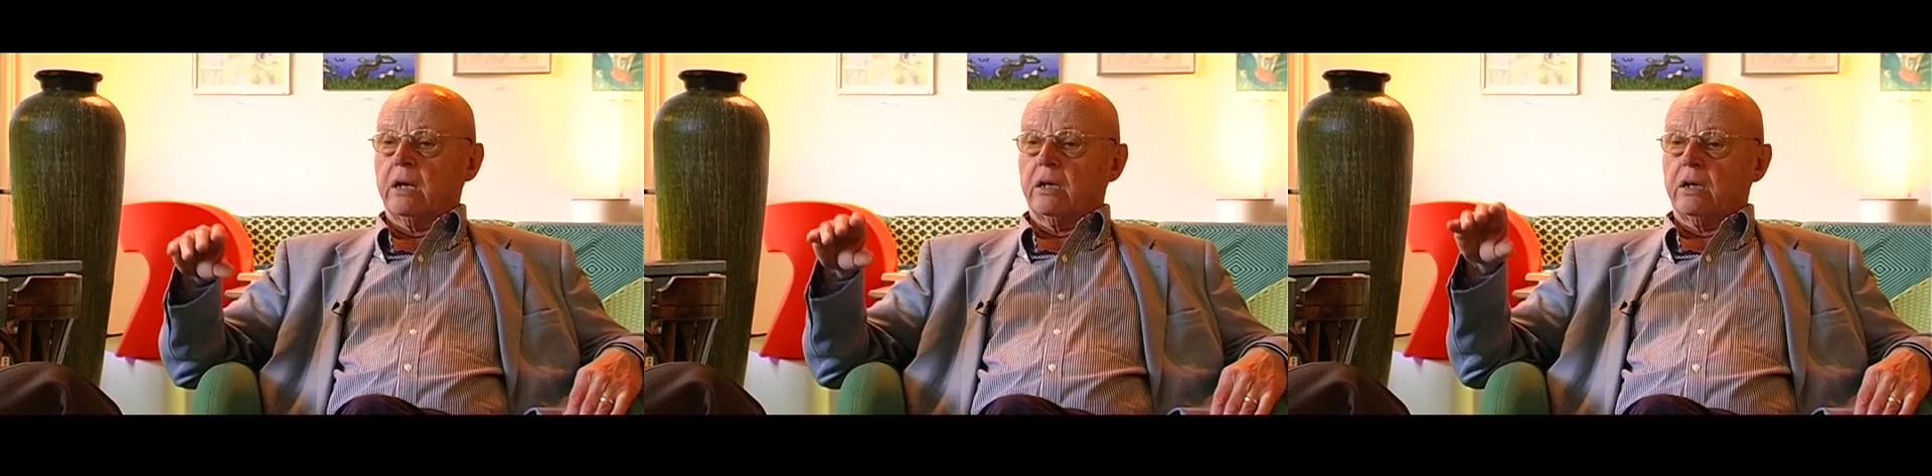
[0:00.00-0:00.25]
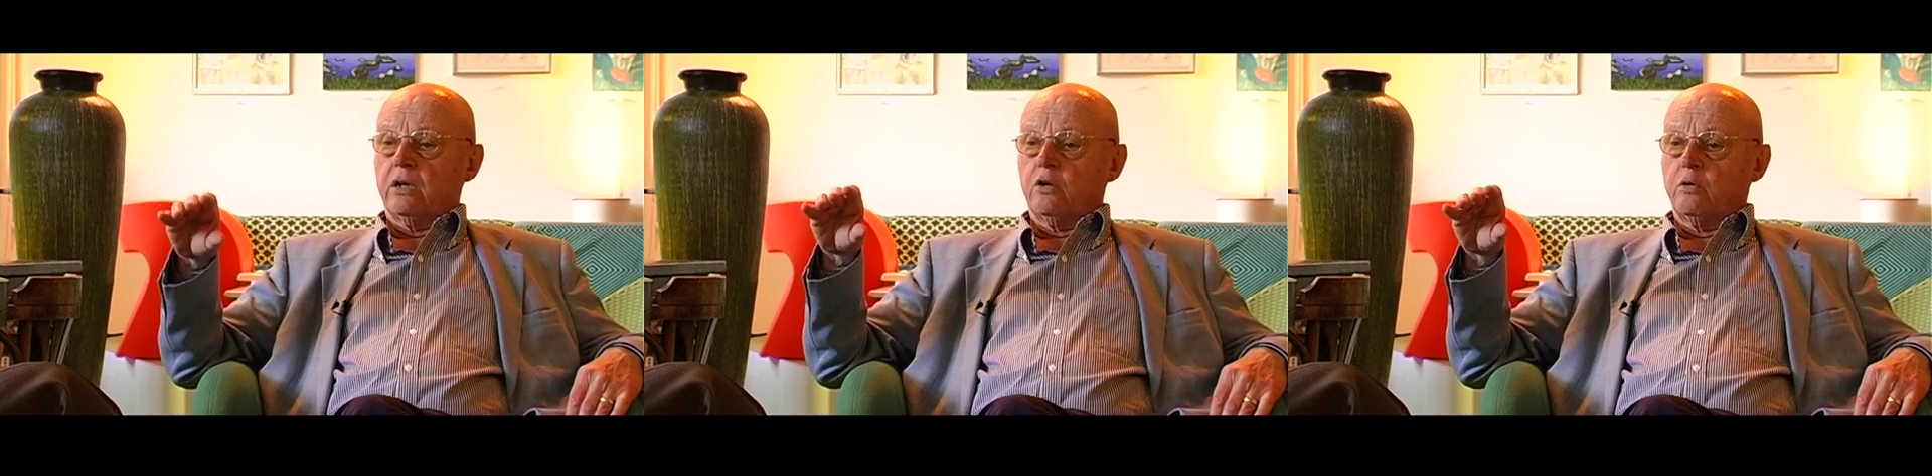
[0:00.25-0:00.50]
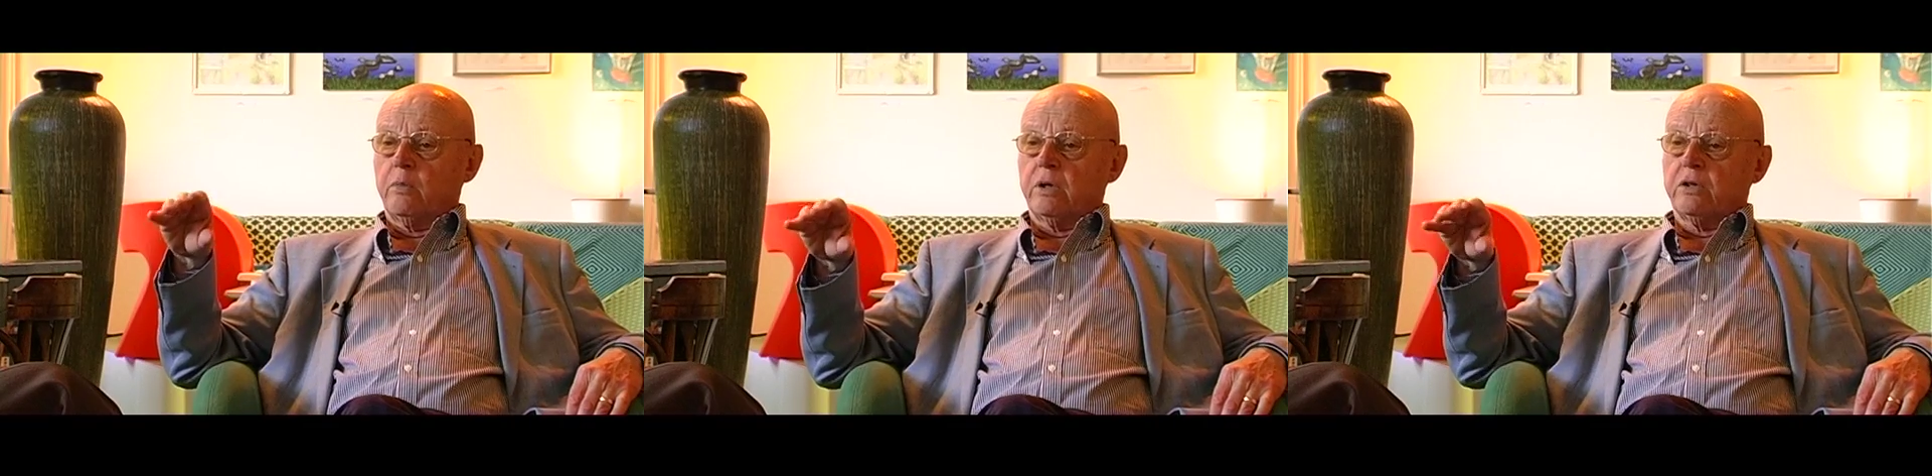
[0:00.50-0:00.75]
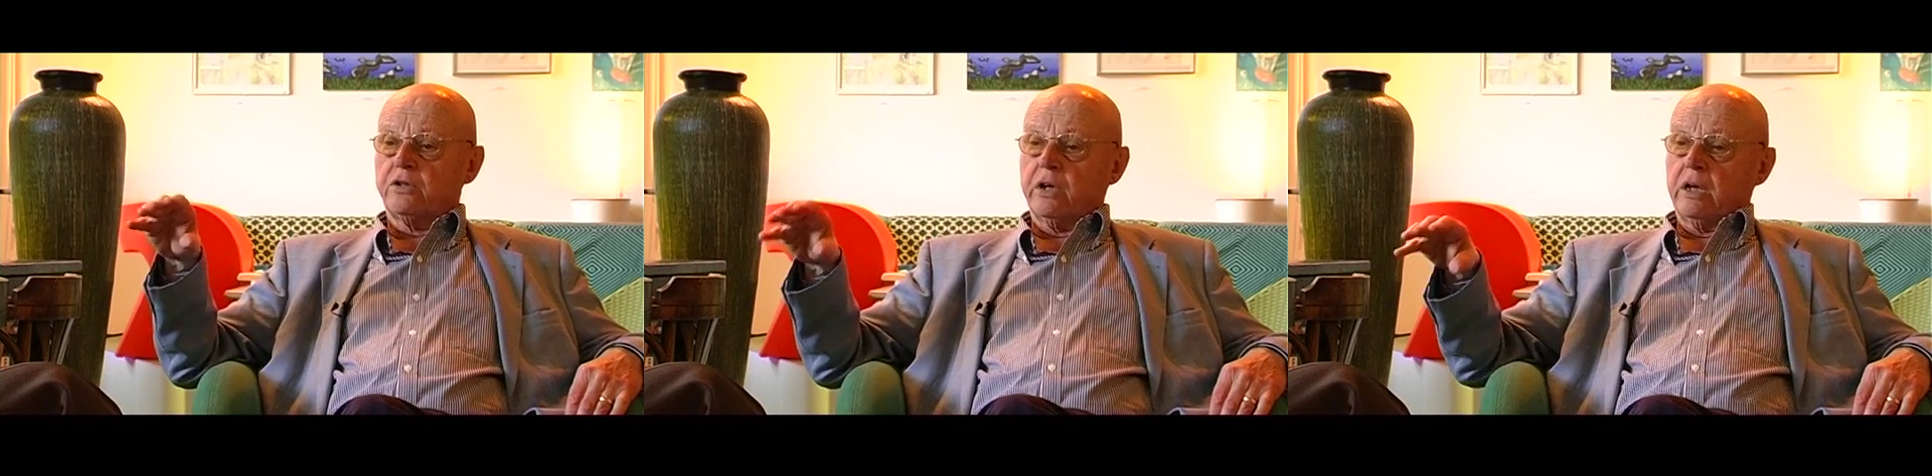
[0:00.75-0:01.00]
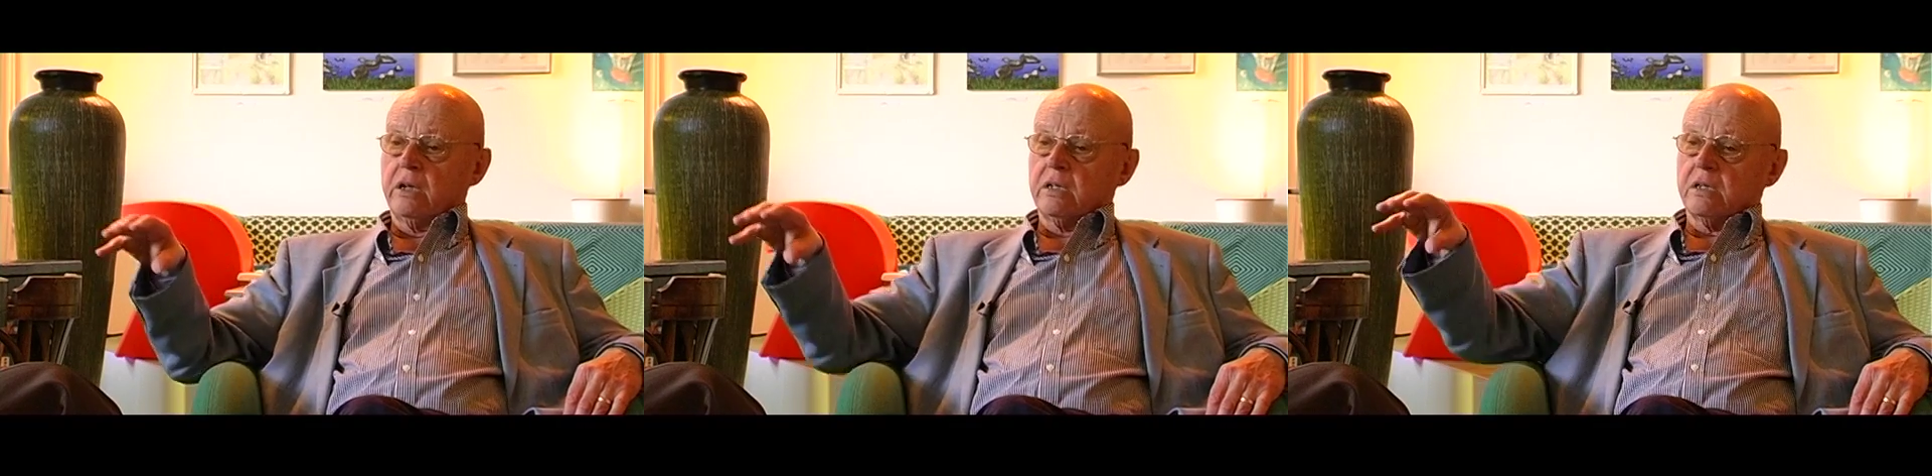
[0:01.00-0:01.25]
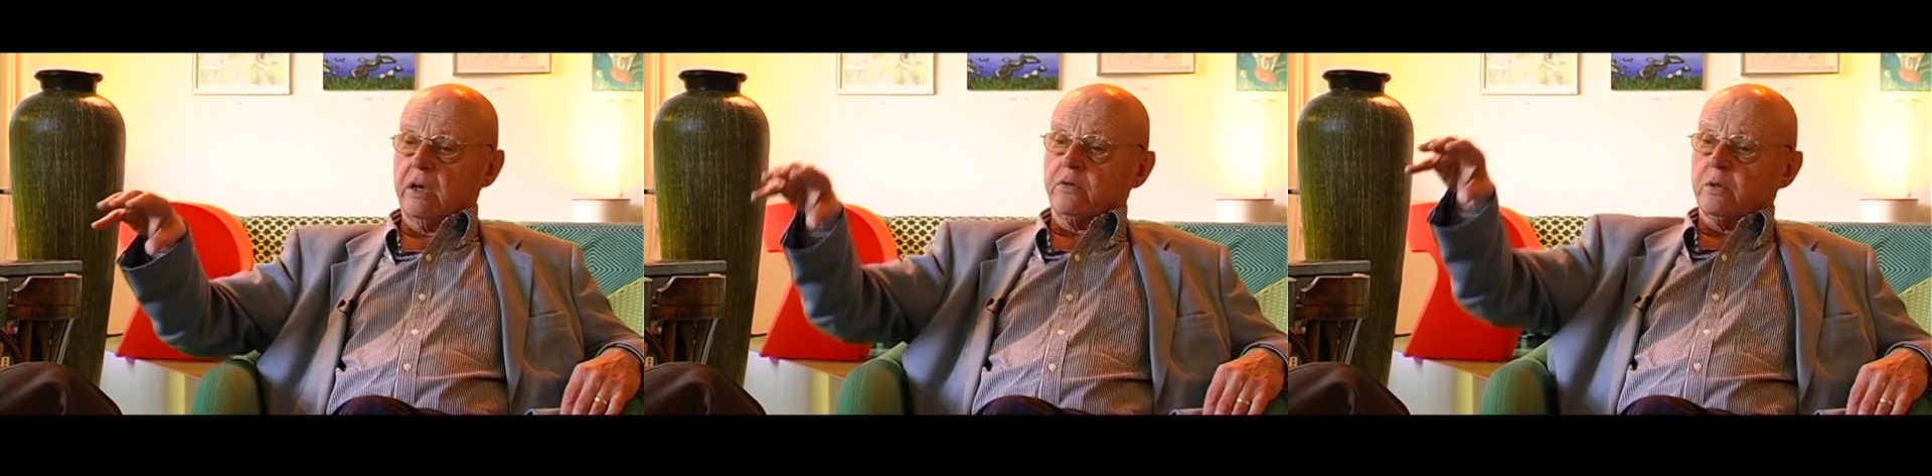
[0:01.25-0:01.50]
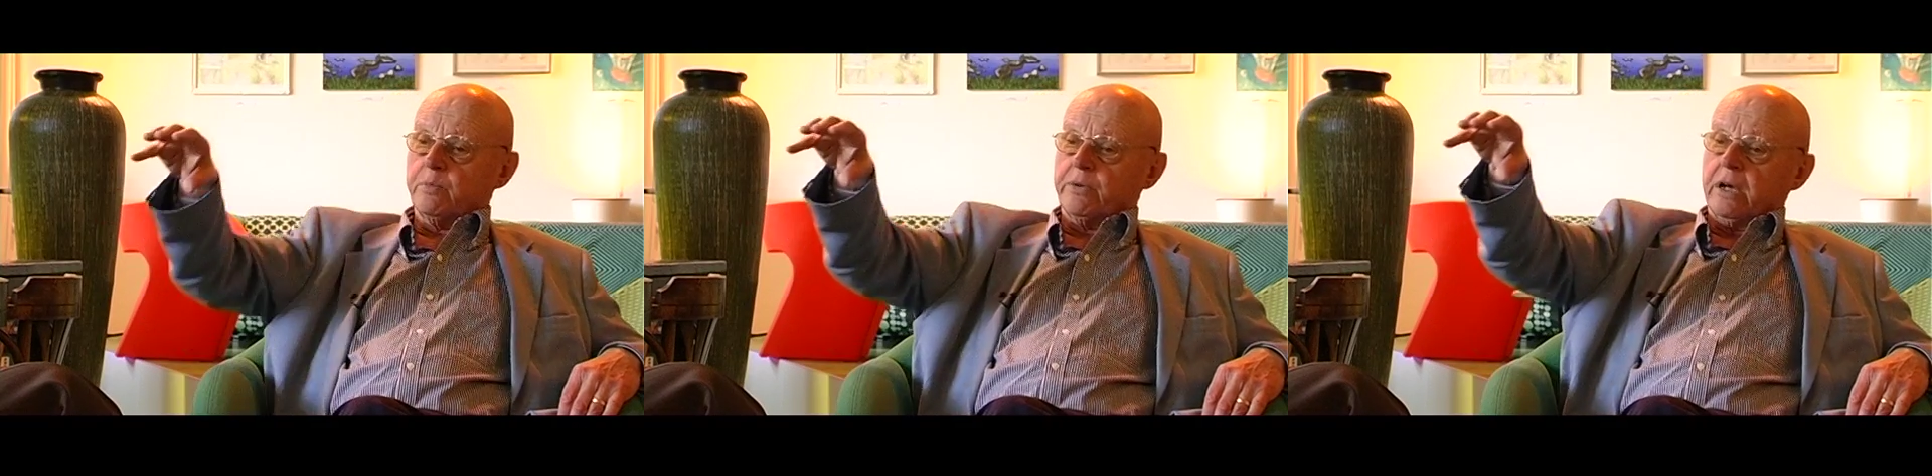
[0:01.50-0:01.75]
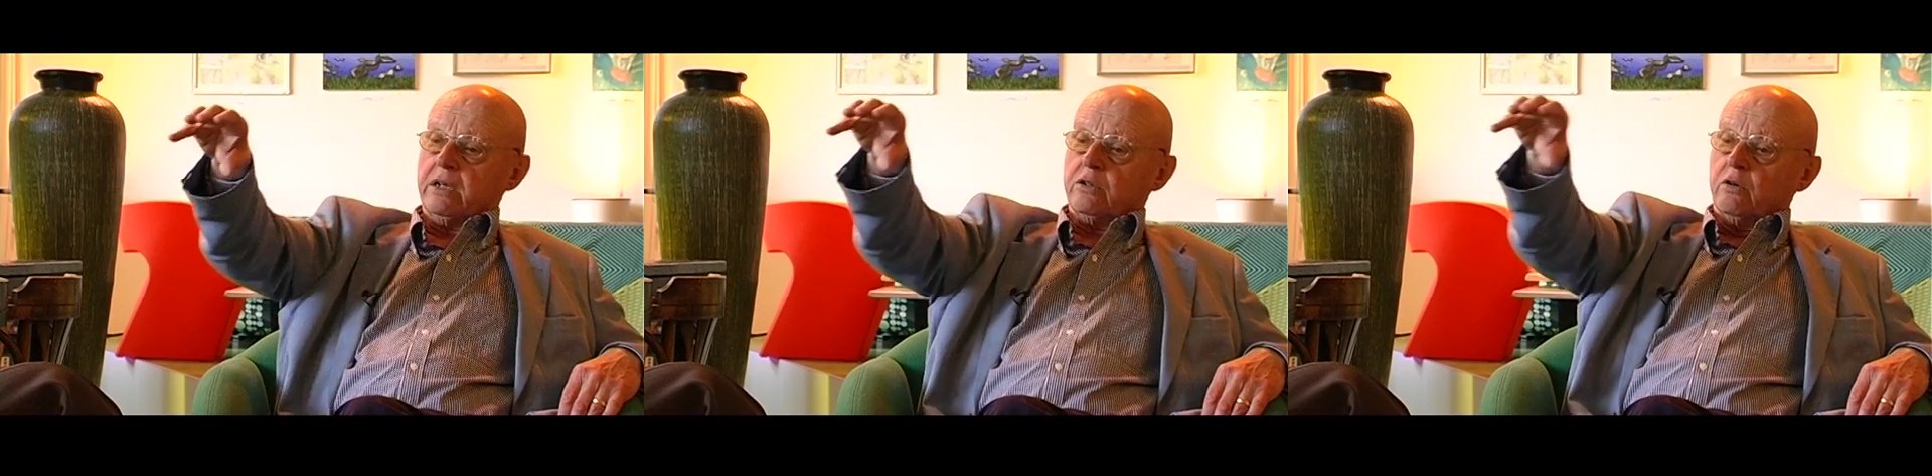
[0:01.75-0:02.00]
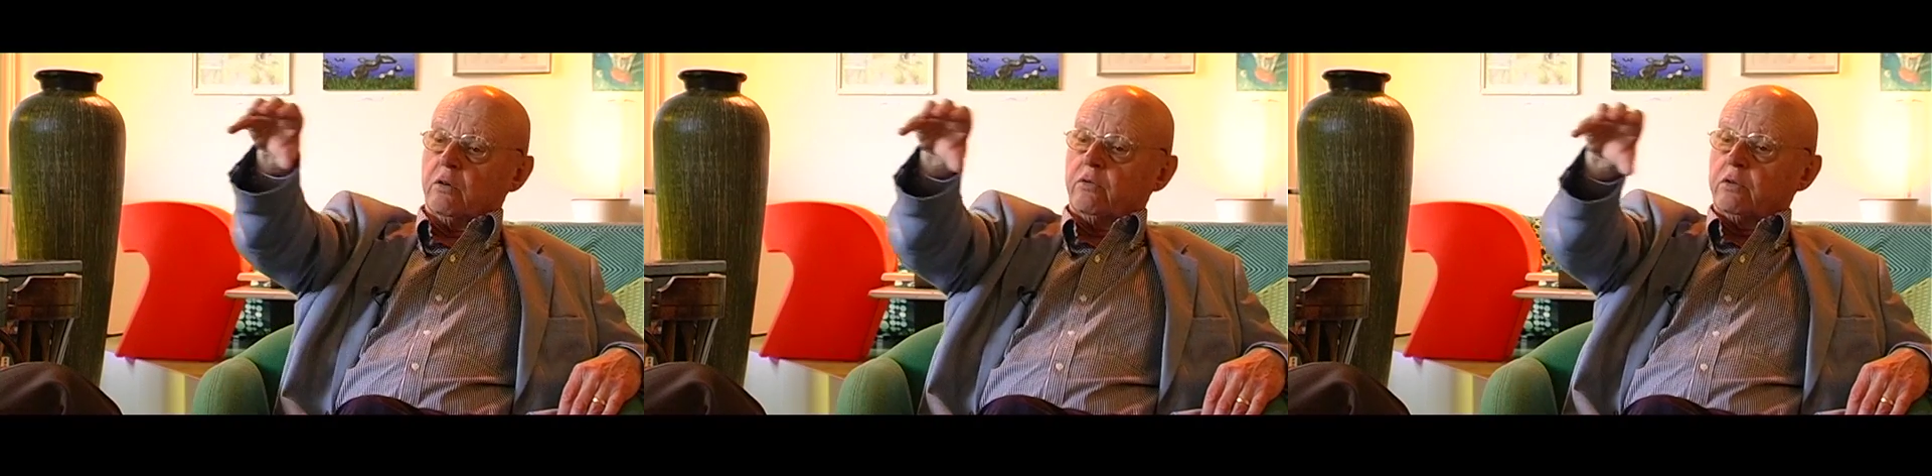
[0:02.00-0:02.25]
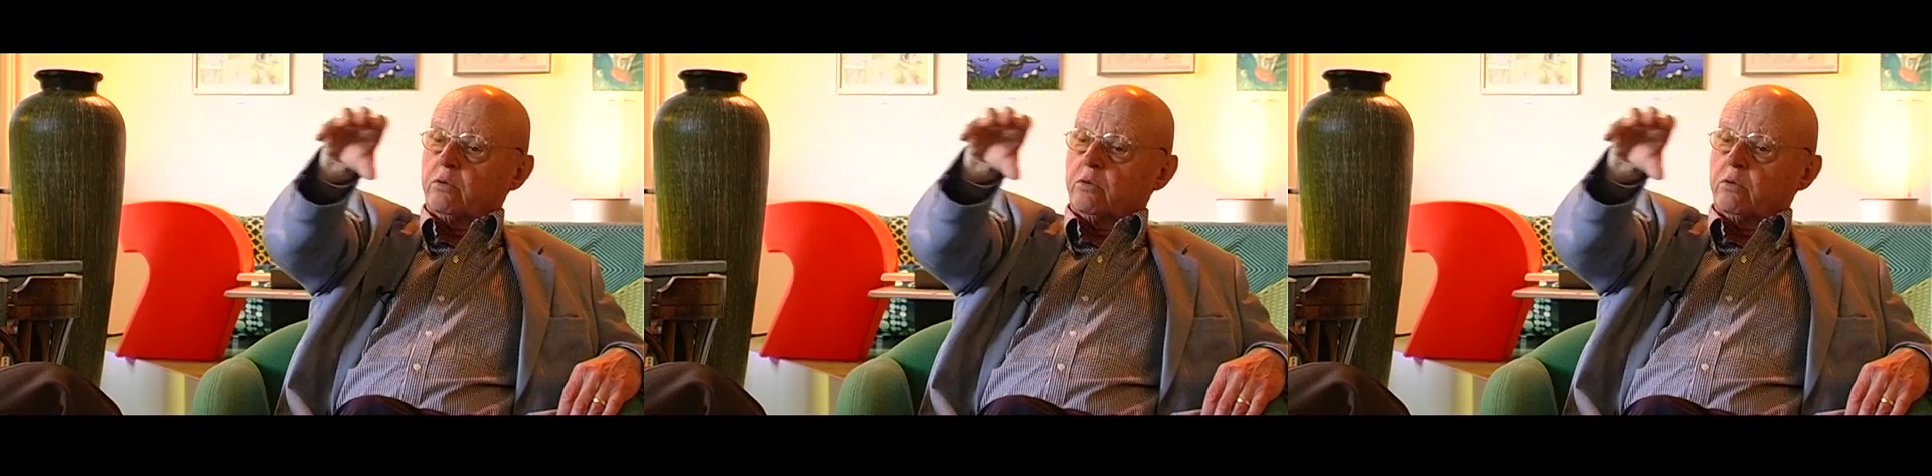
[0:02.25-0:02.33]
the human genes have spread over the